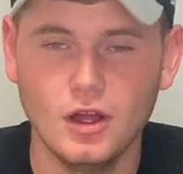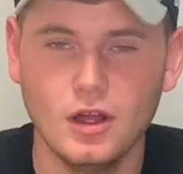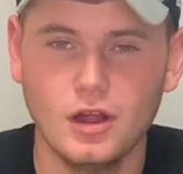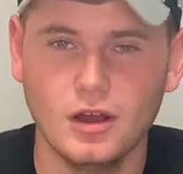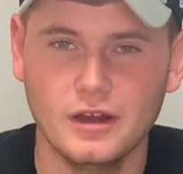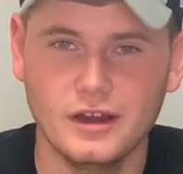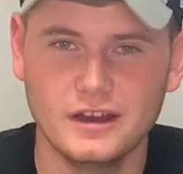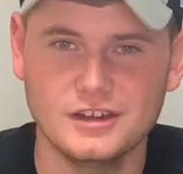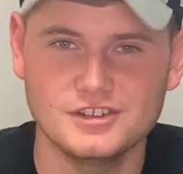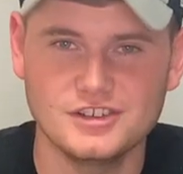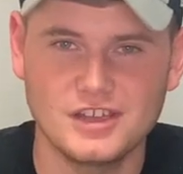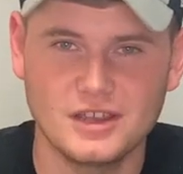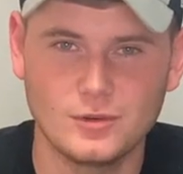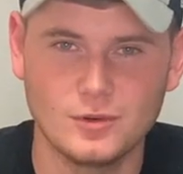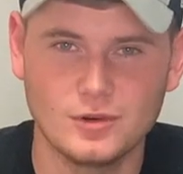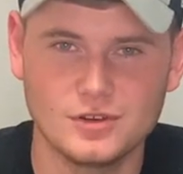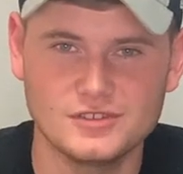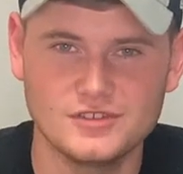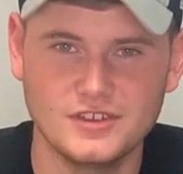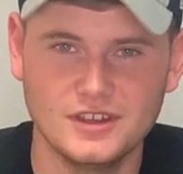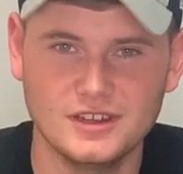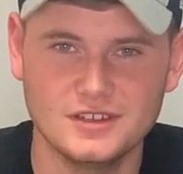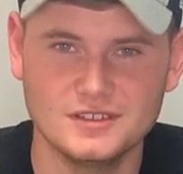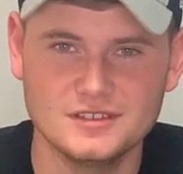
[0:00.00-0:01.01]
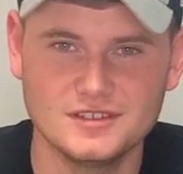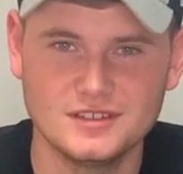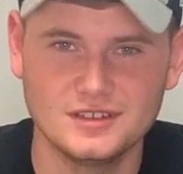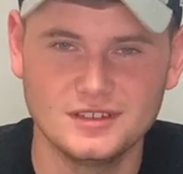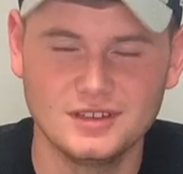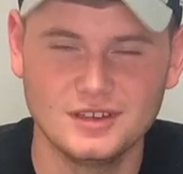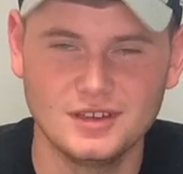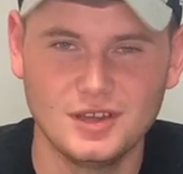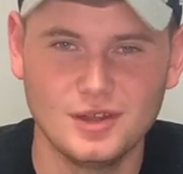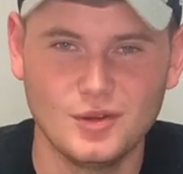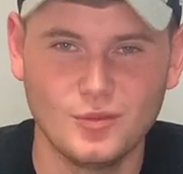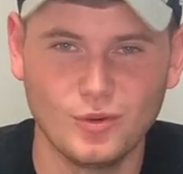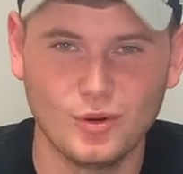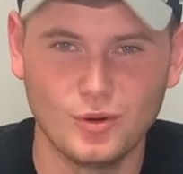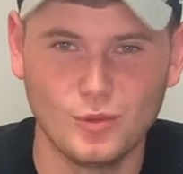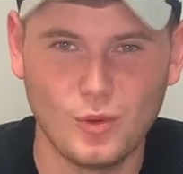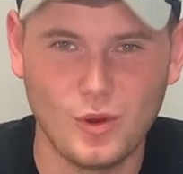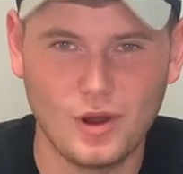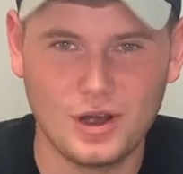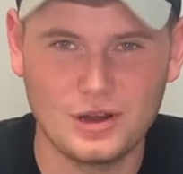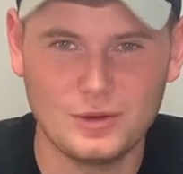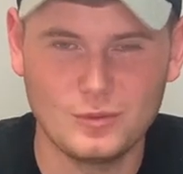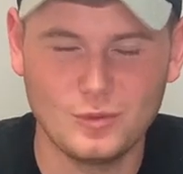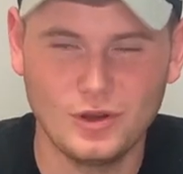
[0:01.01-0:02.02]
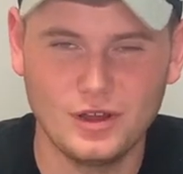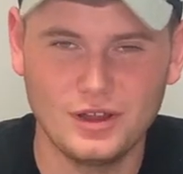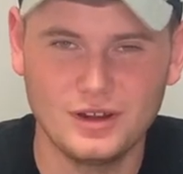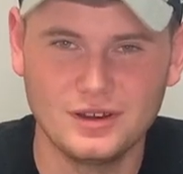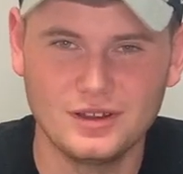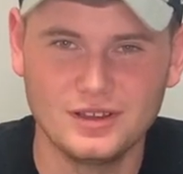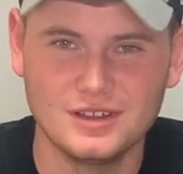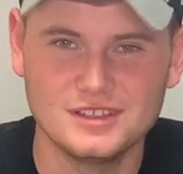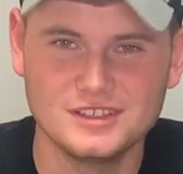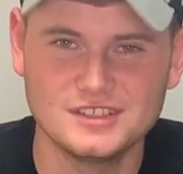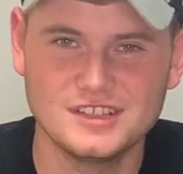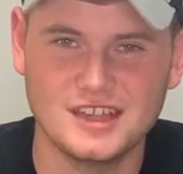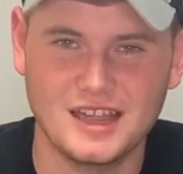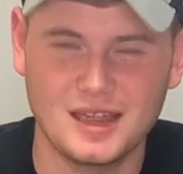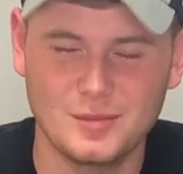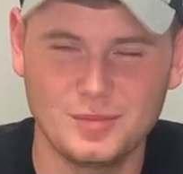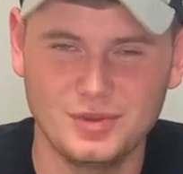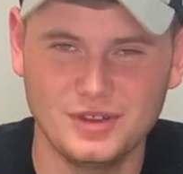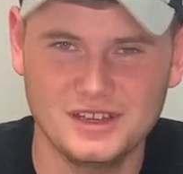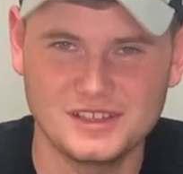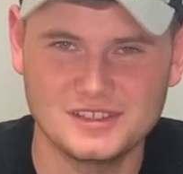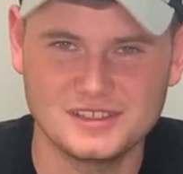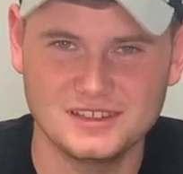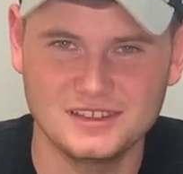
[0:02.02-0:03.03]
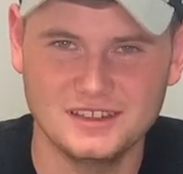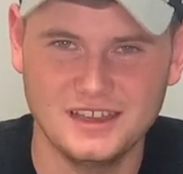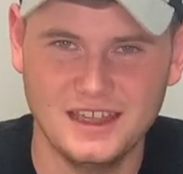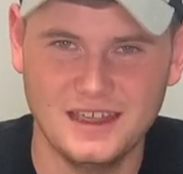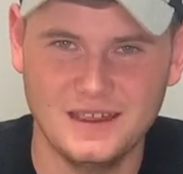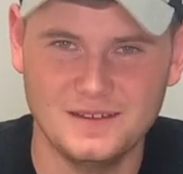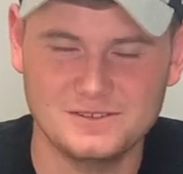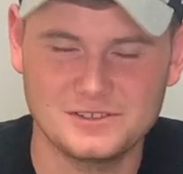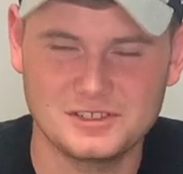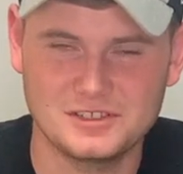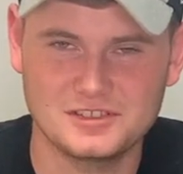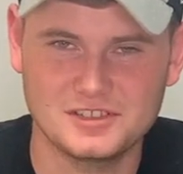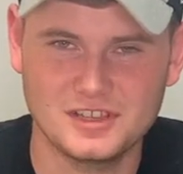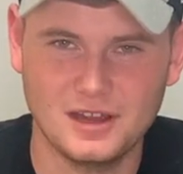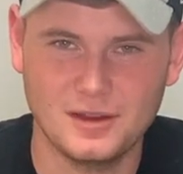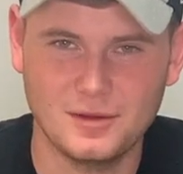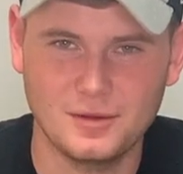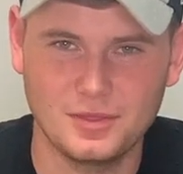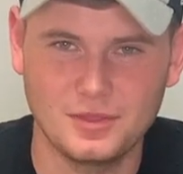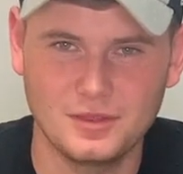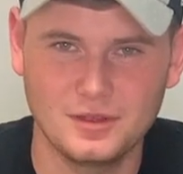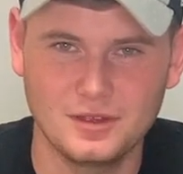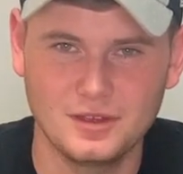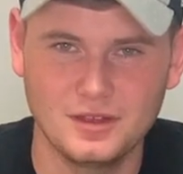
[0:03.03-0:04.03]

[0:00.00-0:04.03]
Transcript: All right, Jaguars fans, we're one and one, second place in the AFC South.